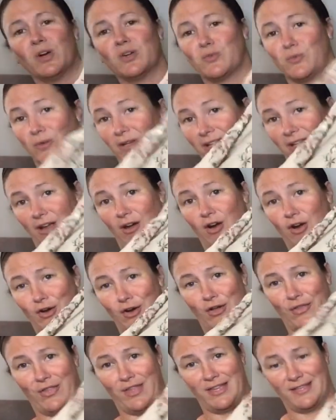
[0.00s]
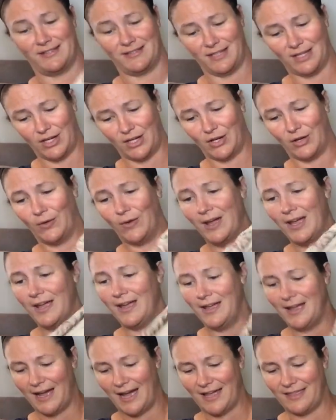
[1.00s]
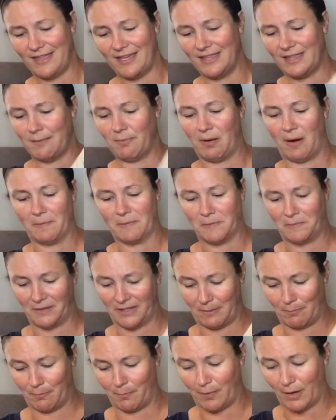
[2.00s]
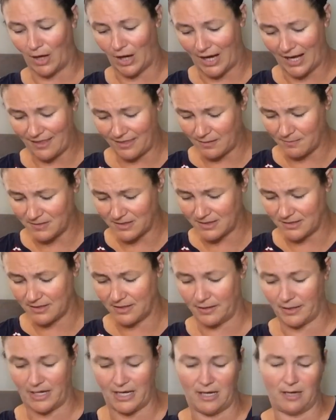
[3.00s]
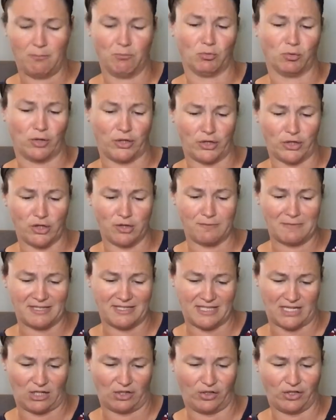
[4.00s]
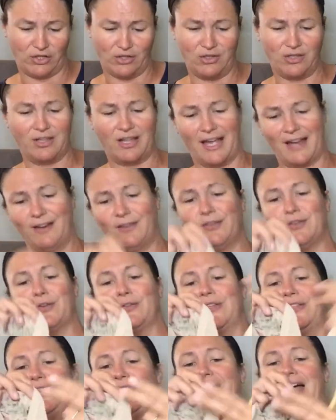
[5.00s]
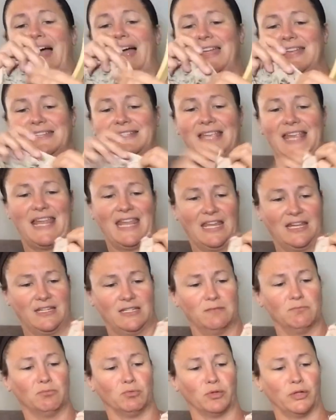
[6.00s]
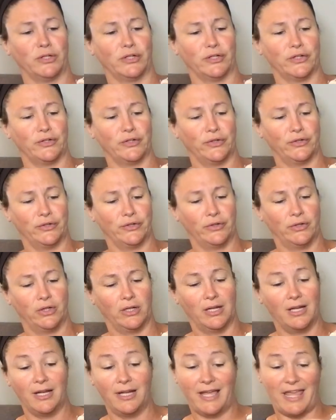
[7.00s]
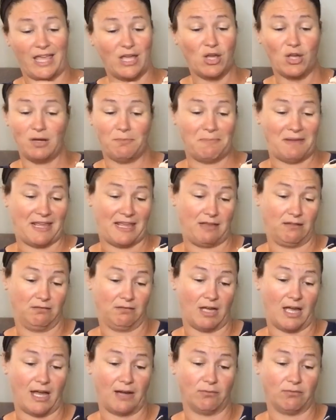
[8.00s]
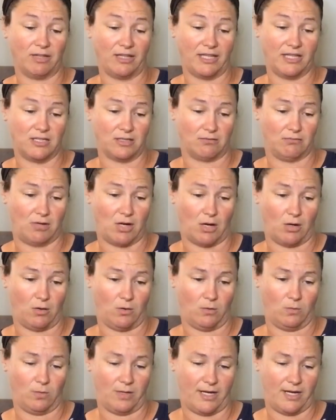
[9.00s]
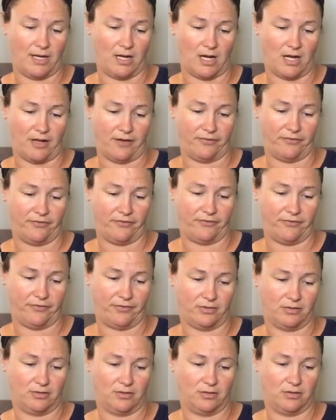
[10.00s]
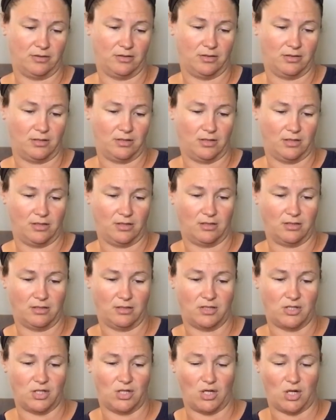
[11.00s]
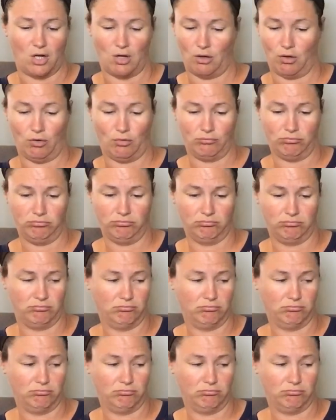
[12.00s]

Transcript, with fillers: worked really hard on this, you know? I think they probably bought the, the embroidered material. I don't know that that is hand embroidered. It could be. I really don't know enough to know